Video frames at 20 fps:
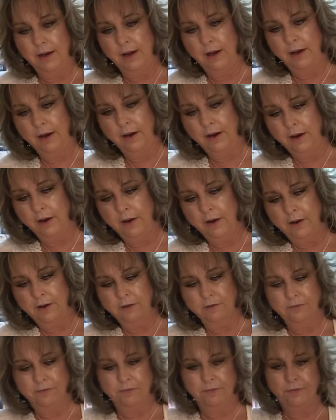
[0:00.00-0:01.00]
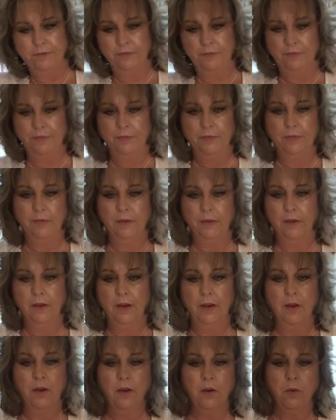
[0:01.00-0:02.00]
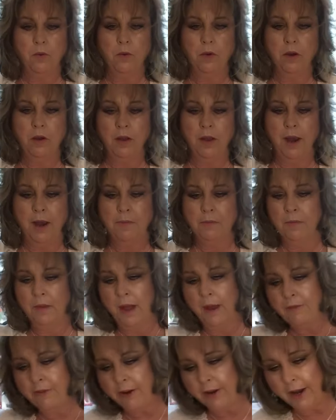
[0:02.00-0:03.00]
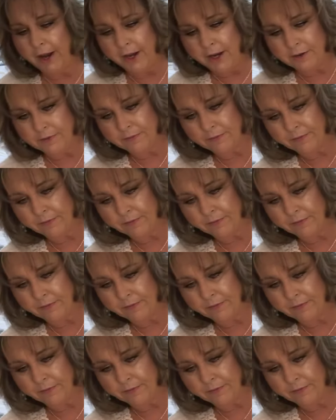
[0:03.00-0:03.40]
here. Well, I'm loving it.